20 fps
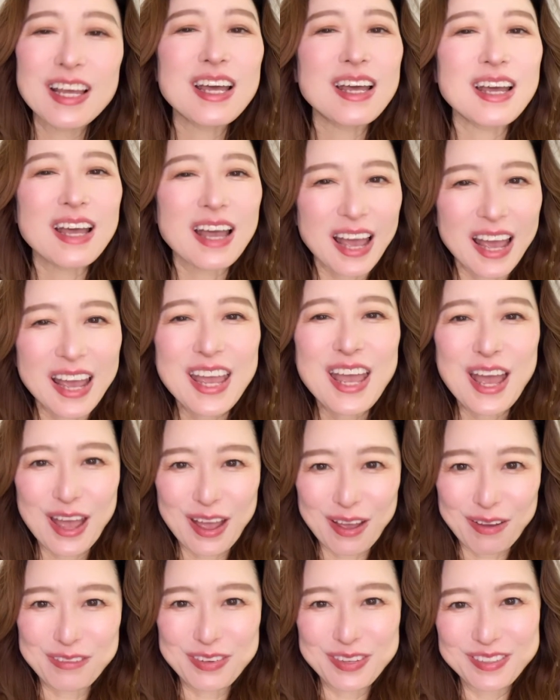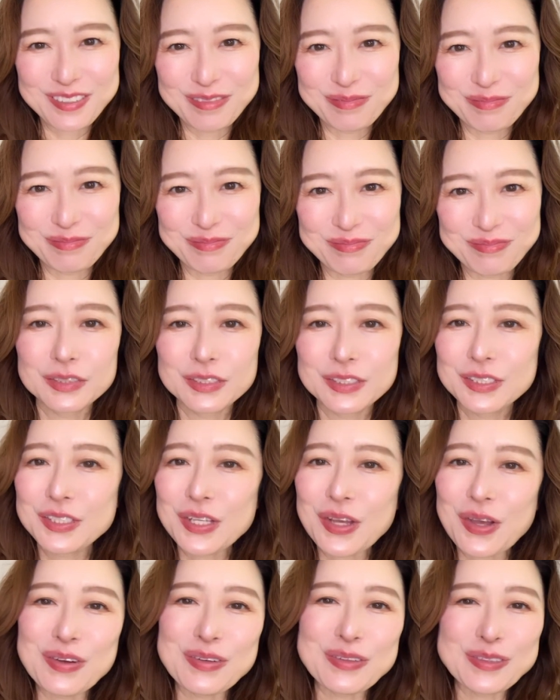I have.
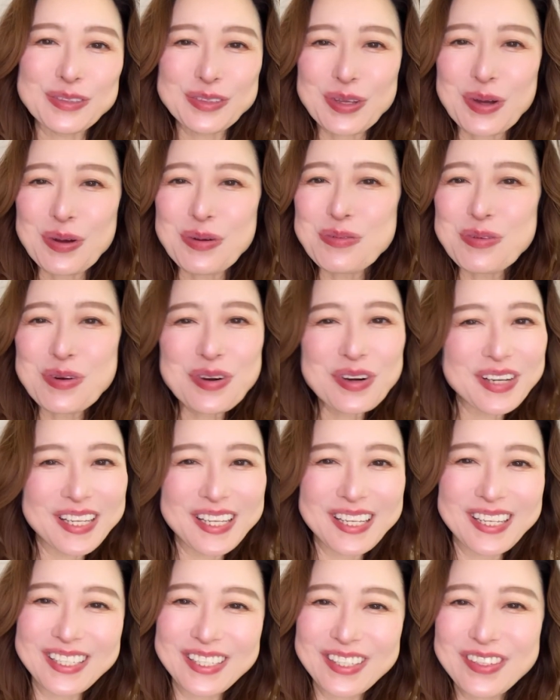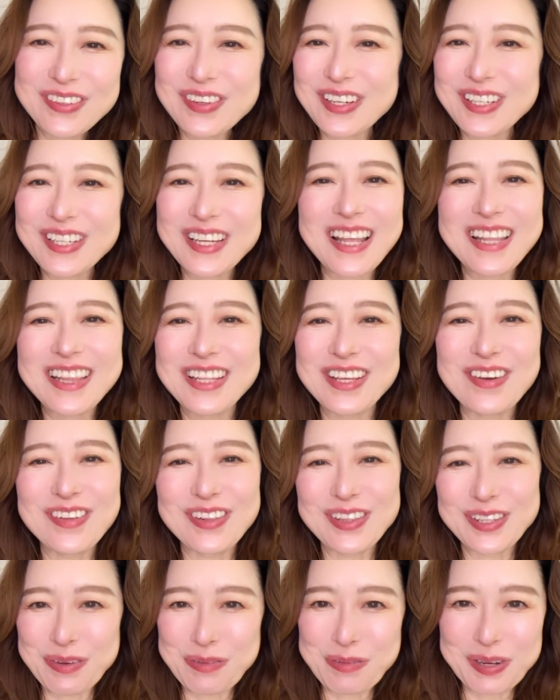So don't worry, you are not the
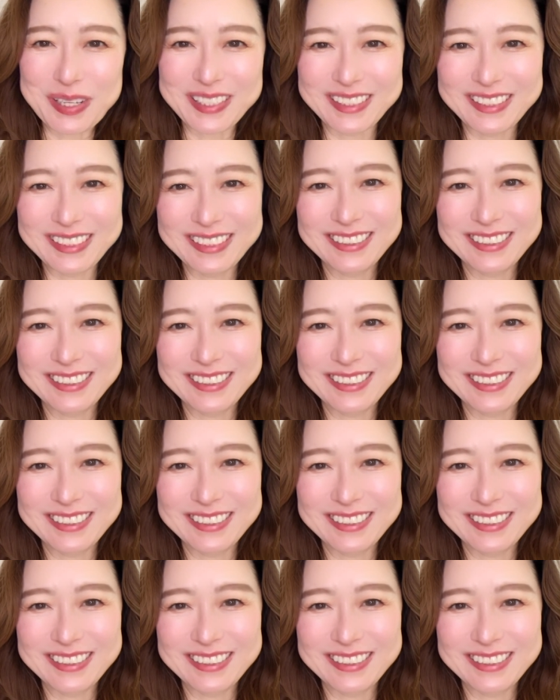only one.